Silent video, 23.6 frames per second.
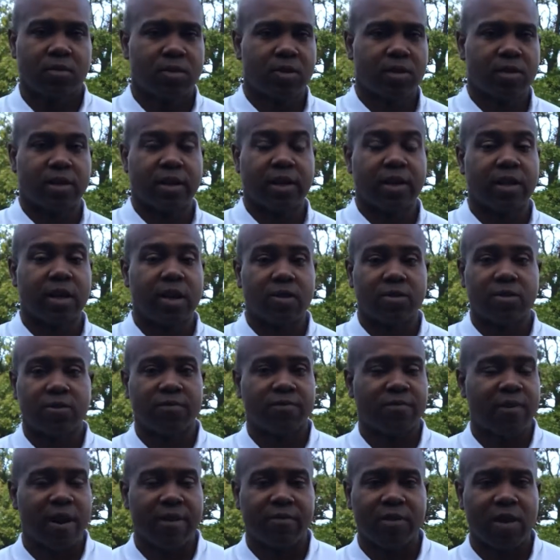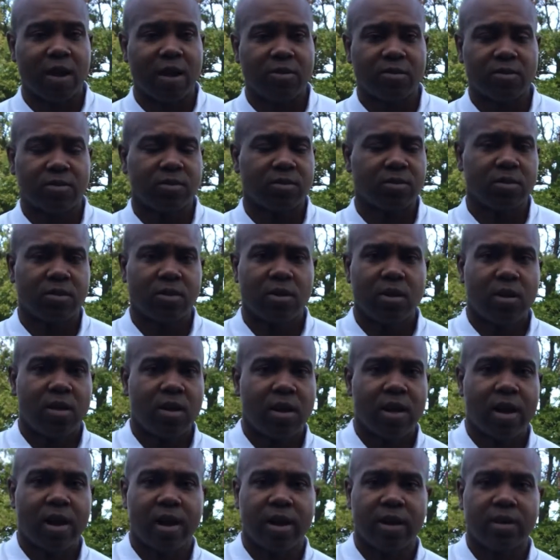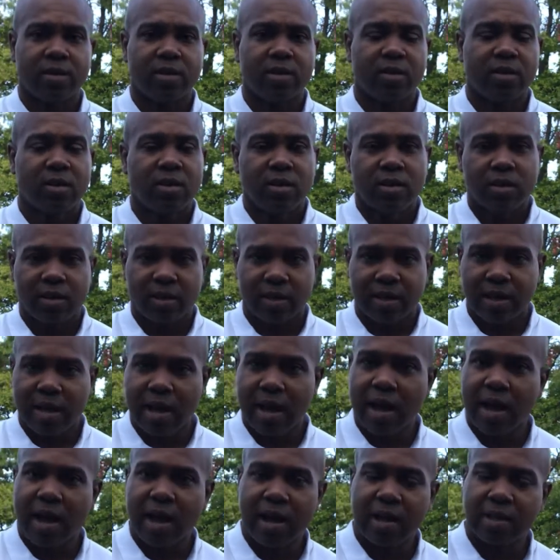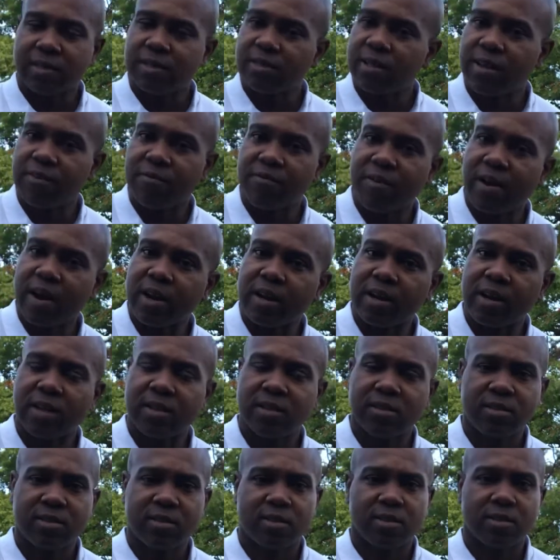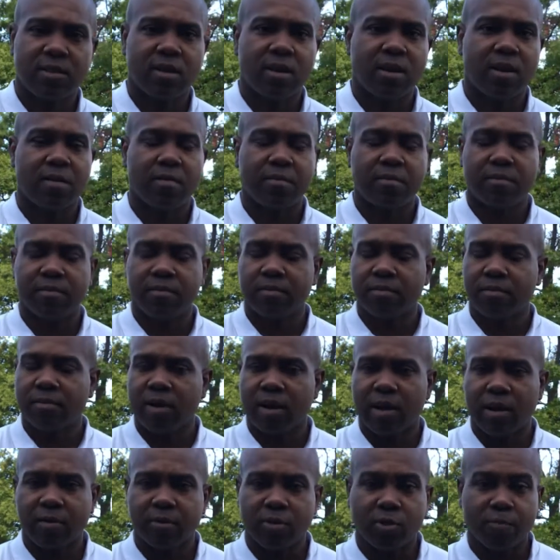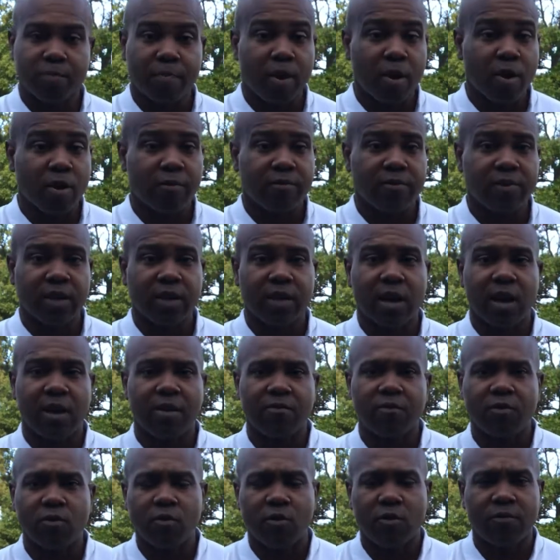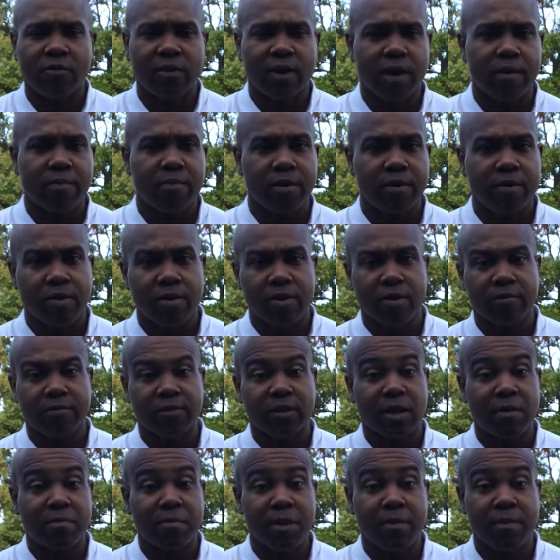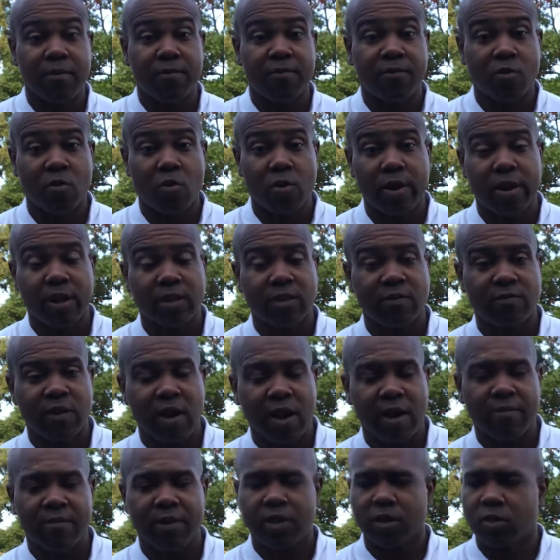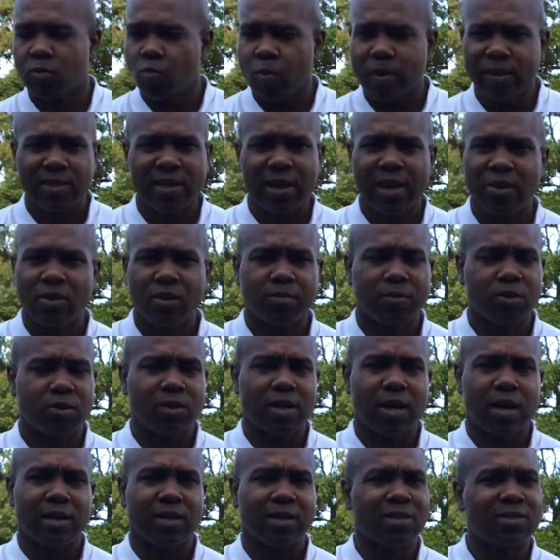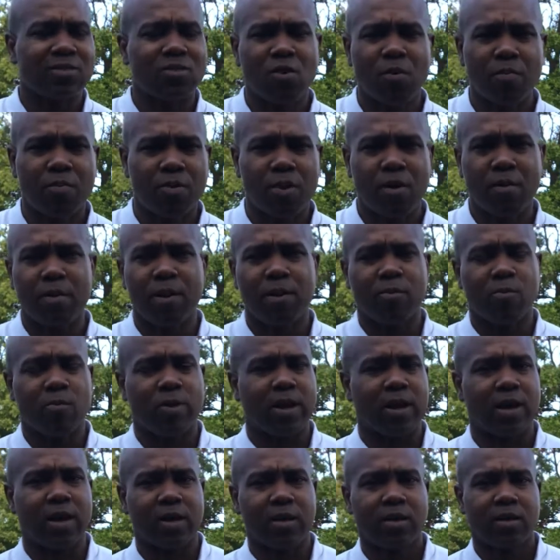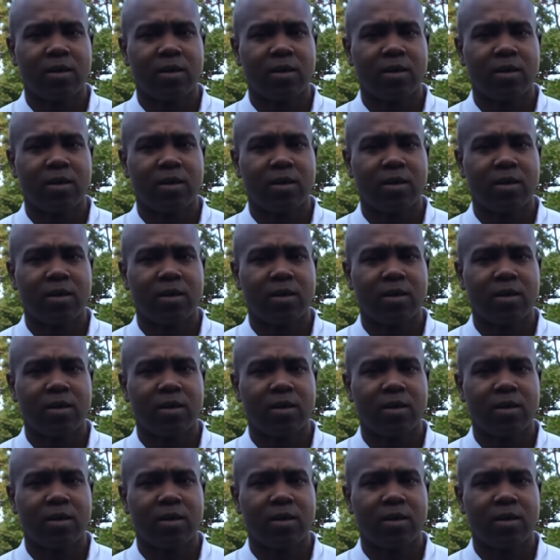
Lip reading: 3,000, 5,000, and the car has a finance to pay off the car for over a period of time, maybe 4 years, 5 years. We sign up to that. There's no problem with that.